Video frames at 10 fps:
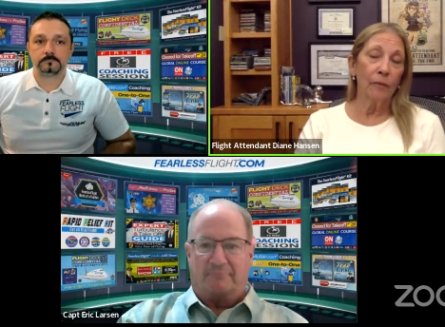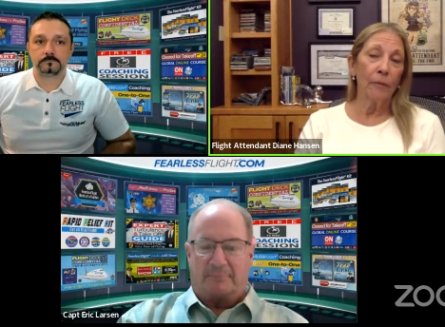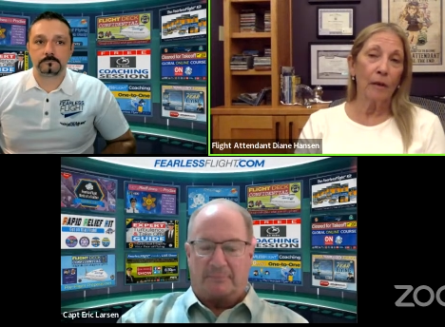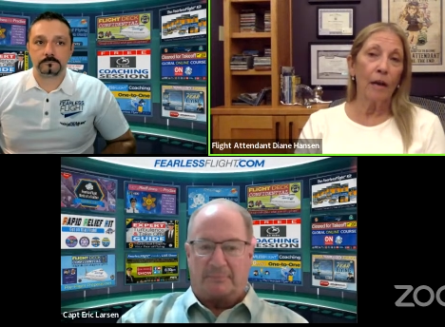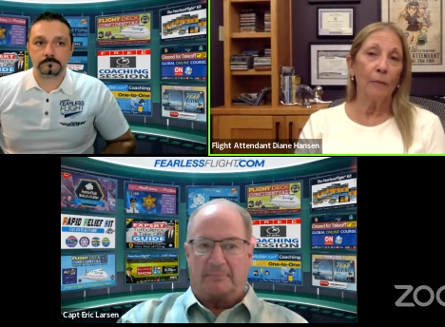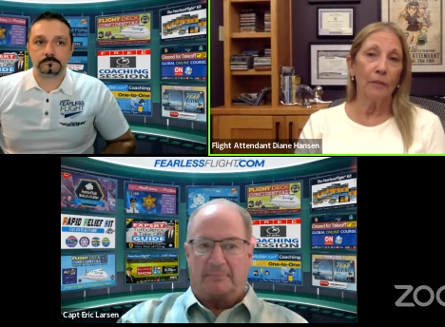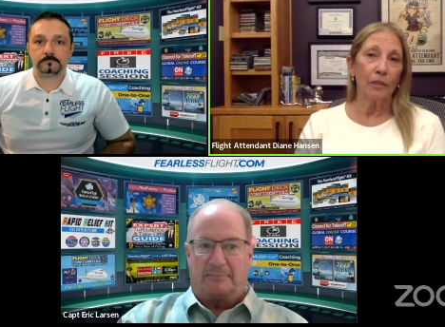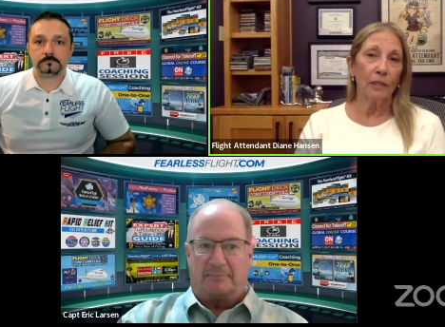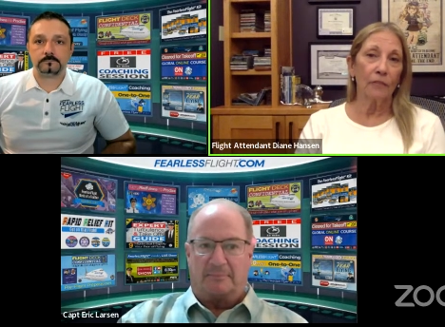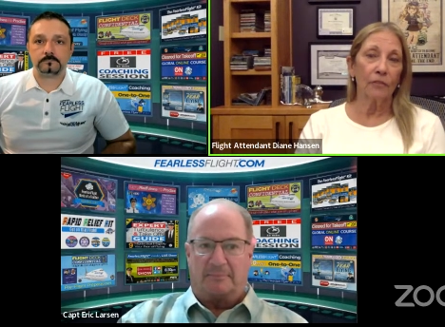Speaker 1: from
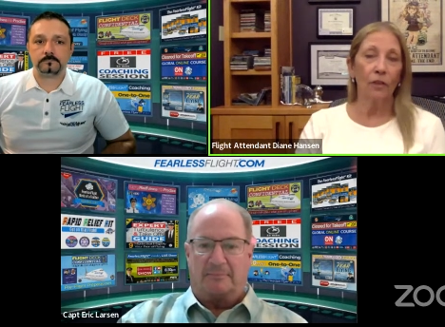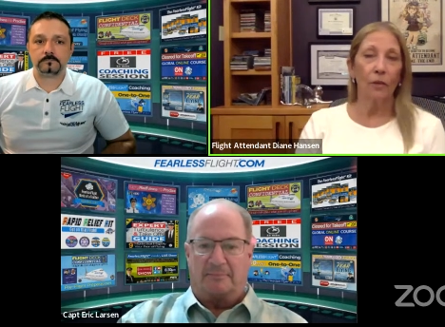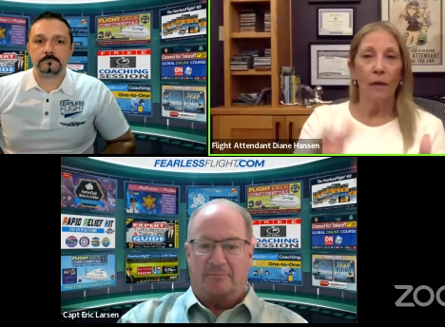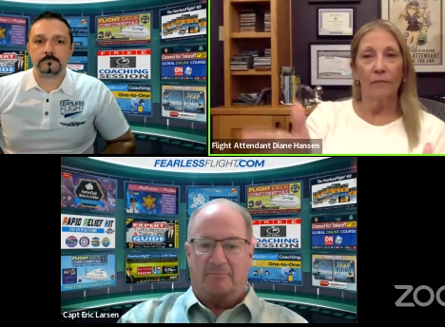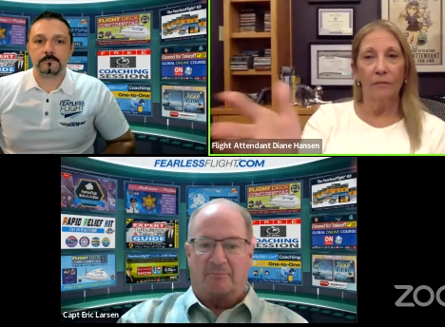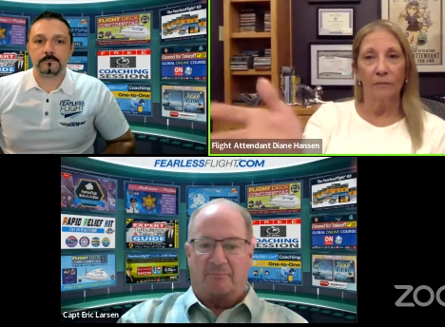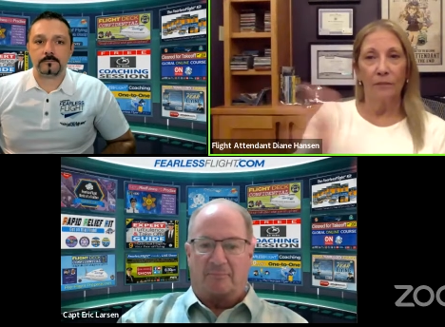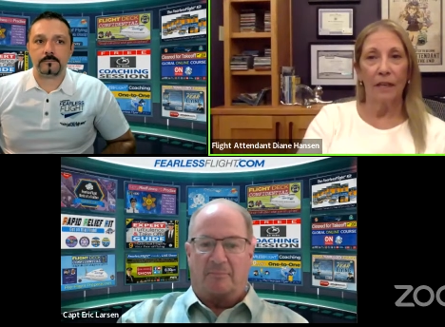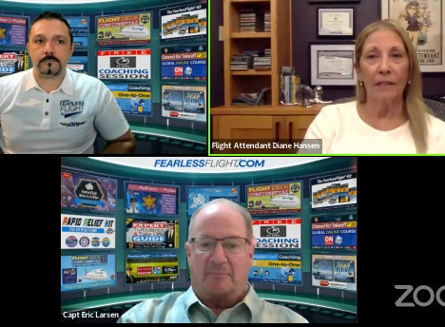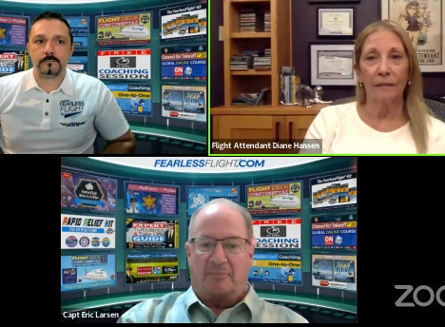accomplishing. So
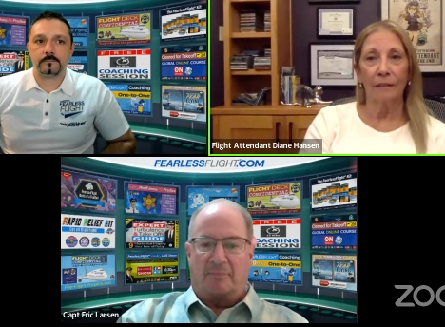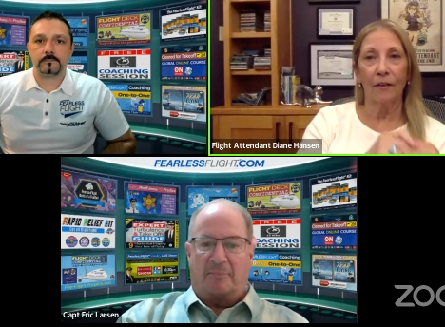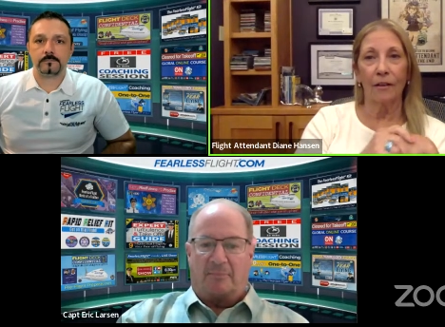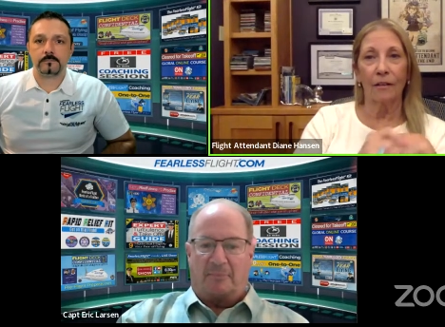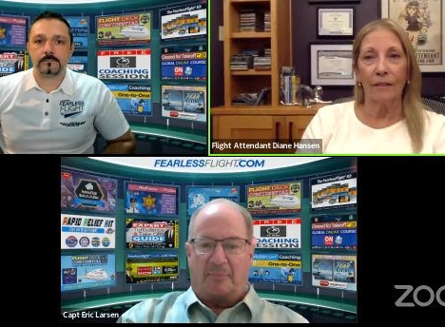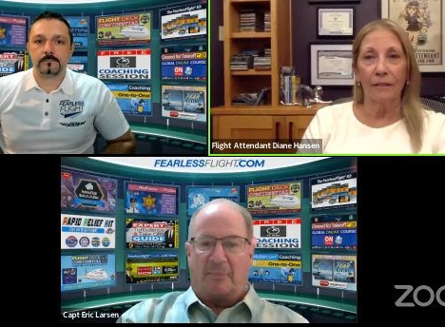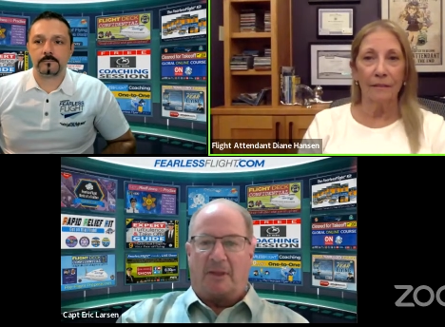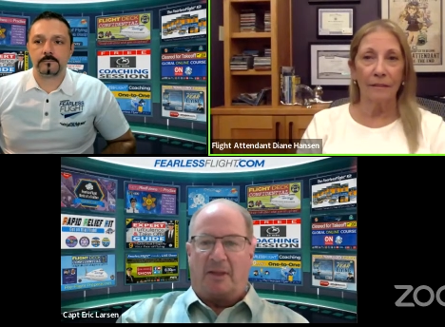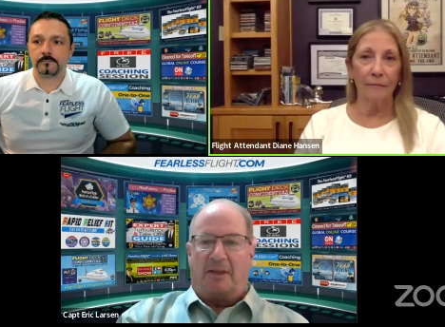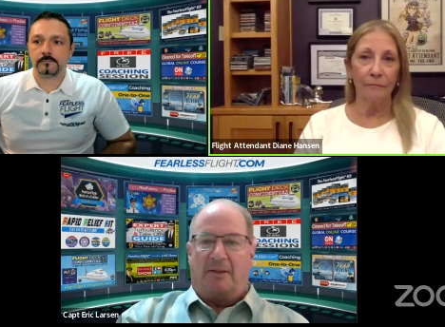Take it, Eric.
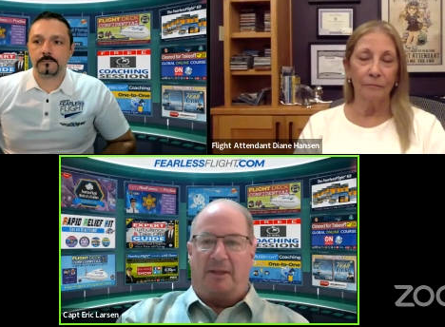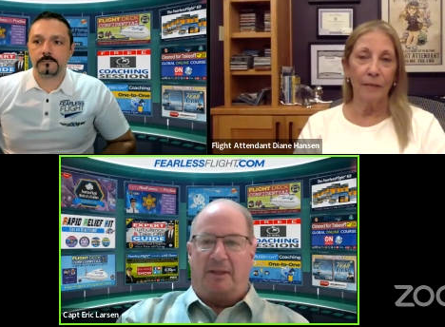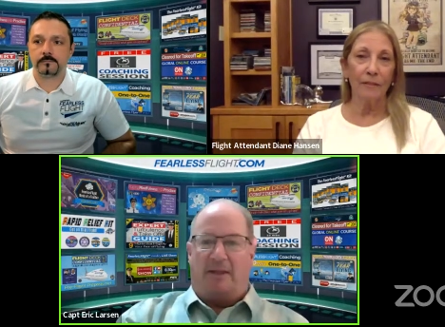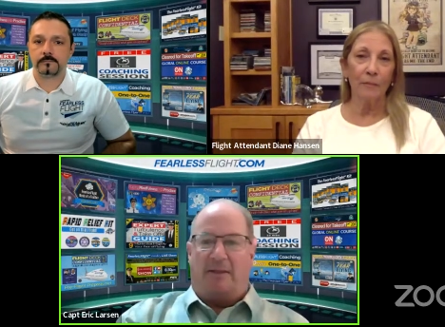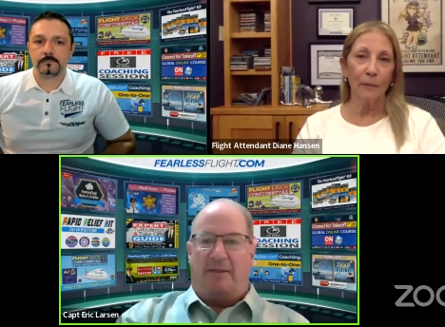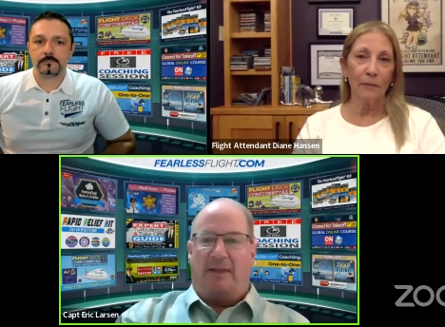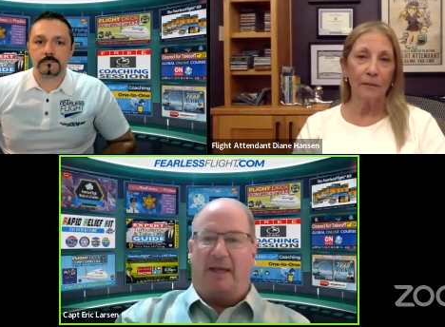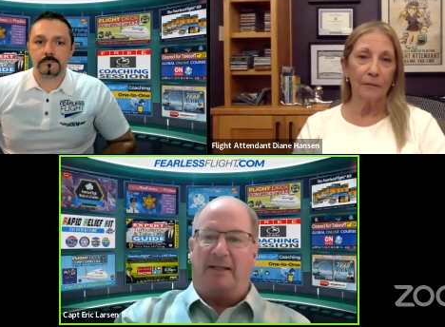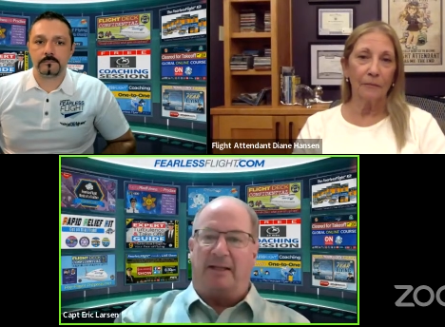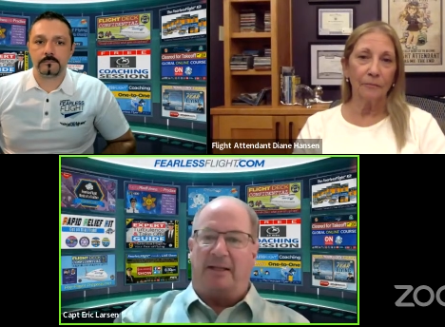That's
Speaker 2: my
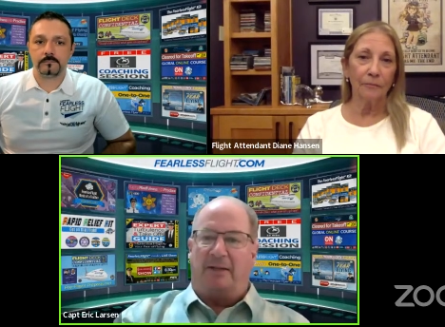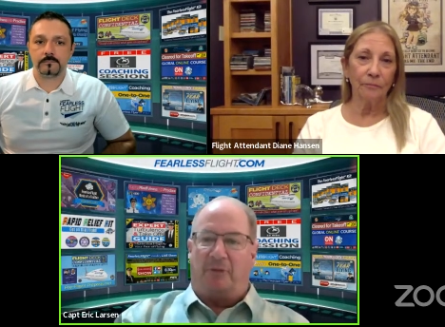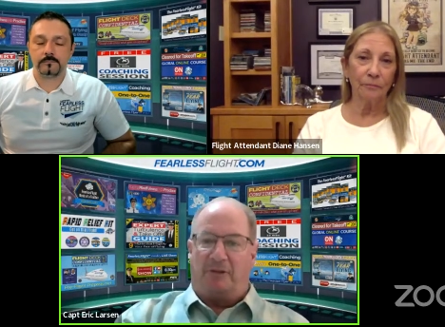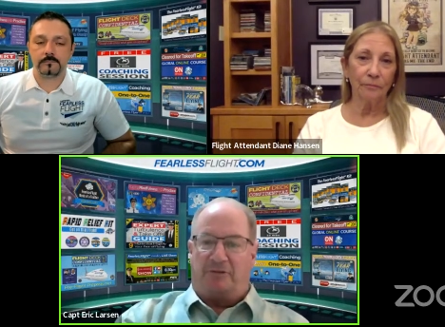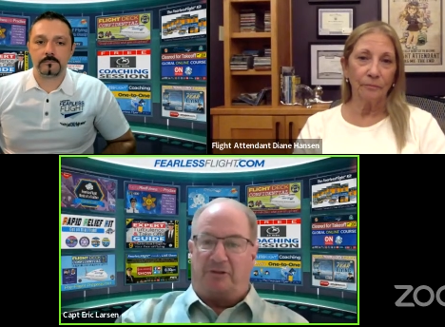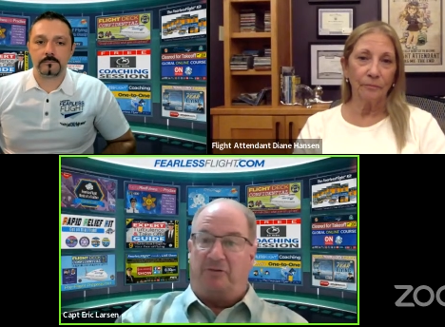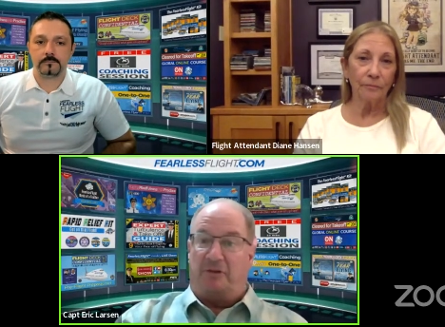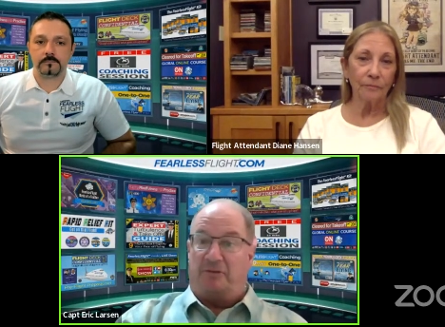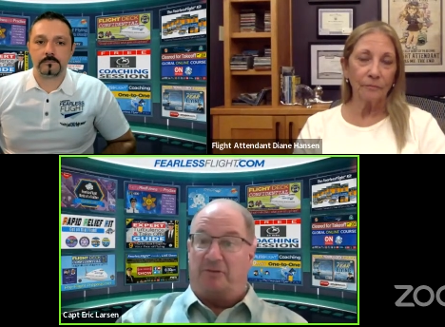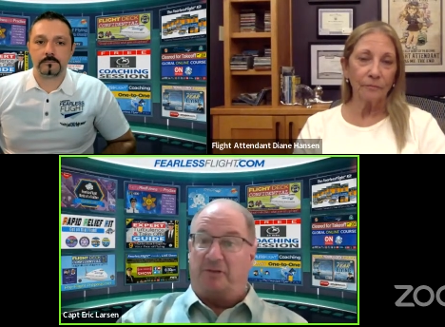that, what she
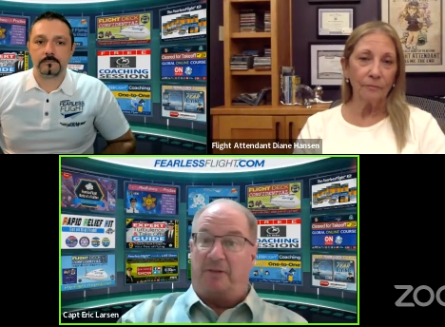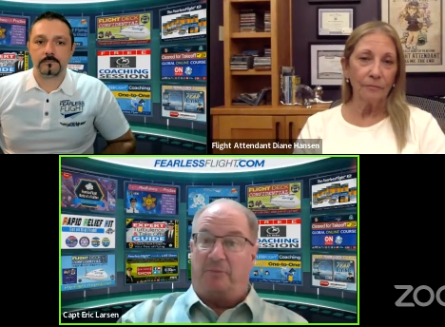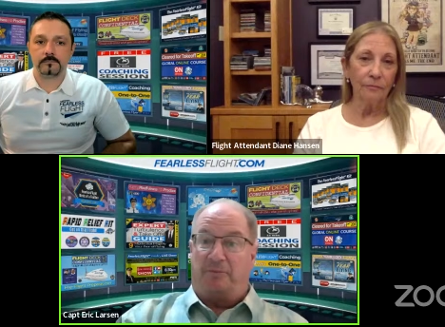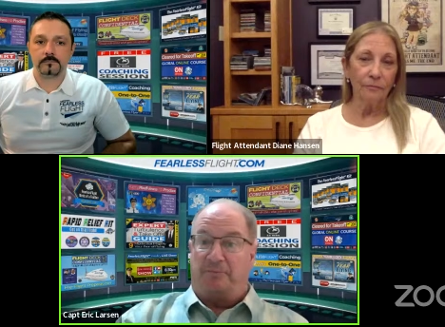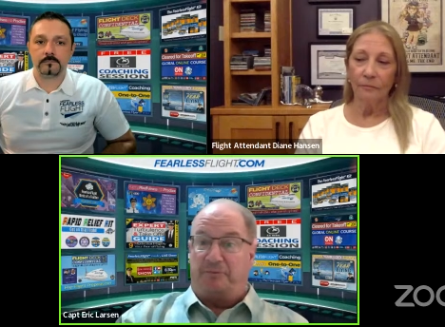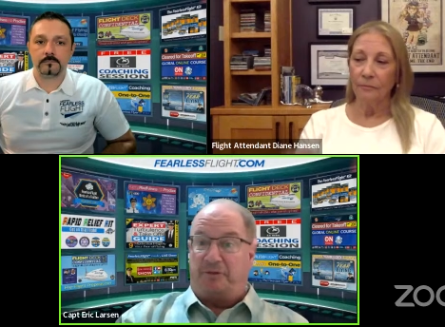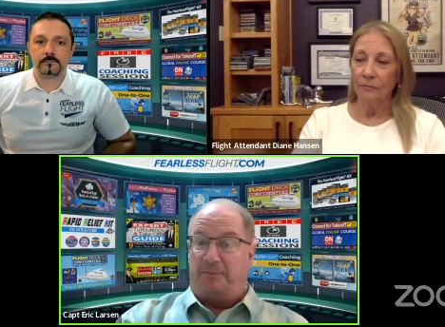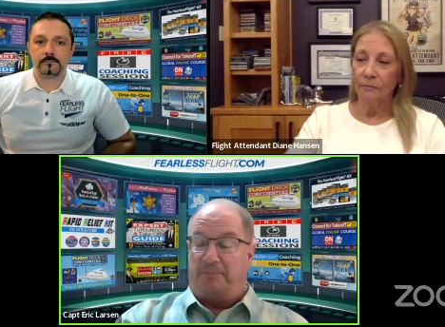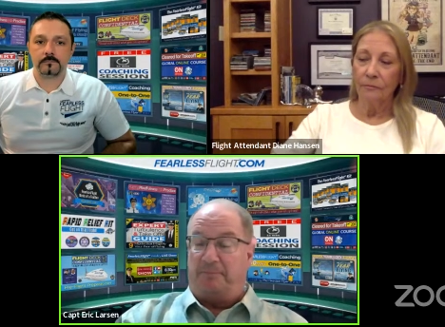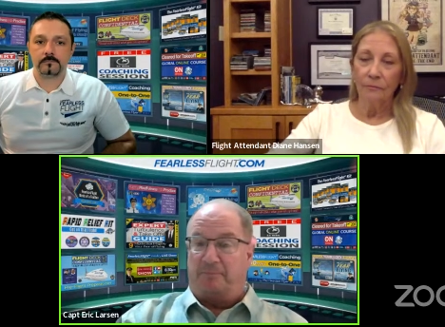just said. Well,
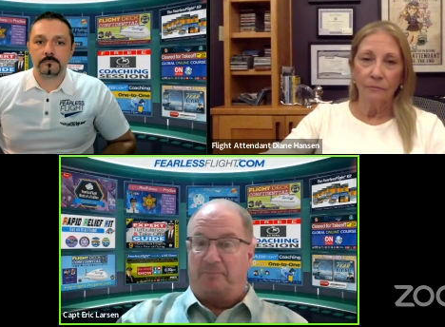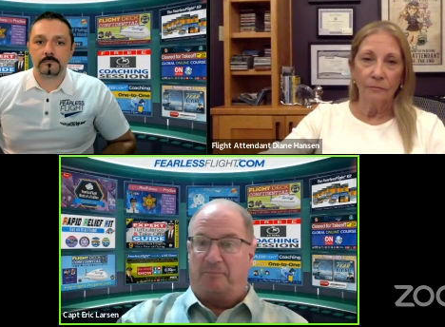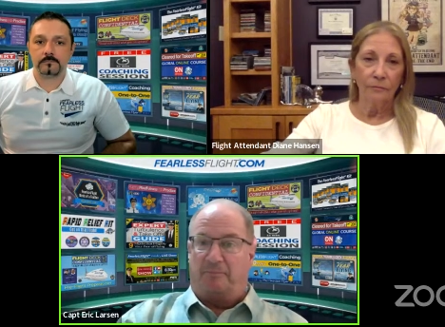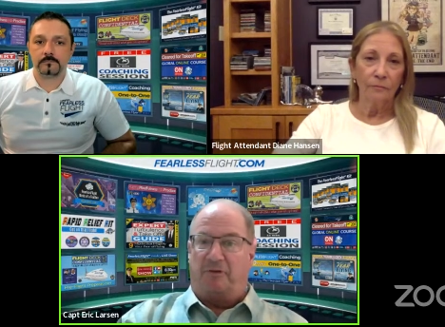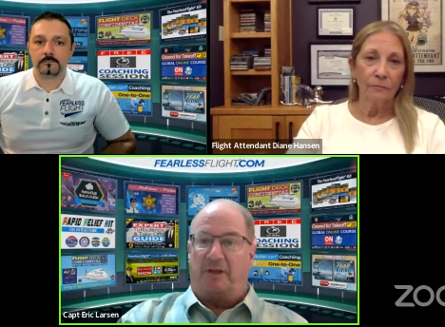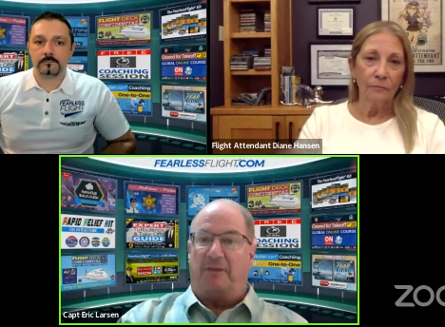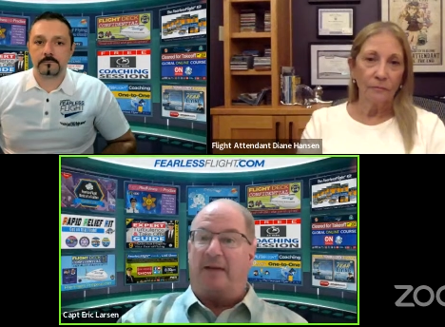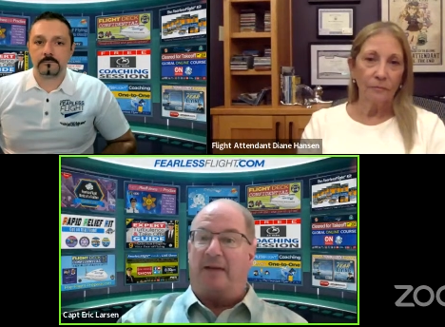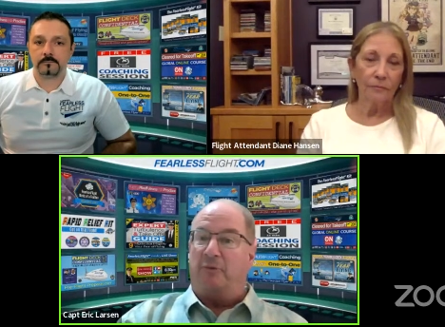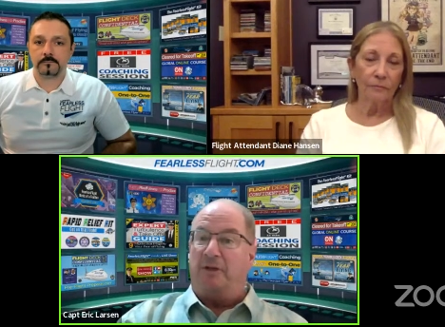she said that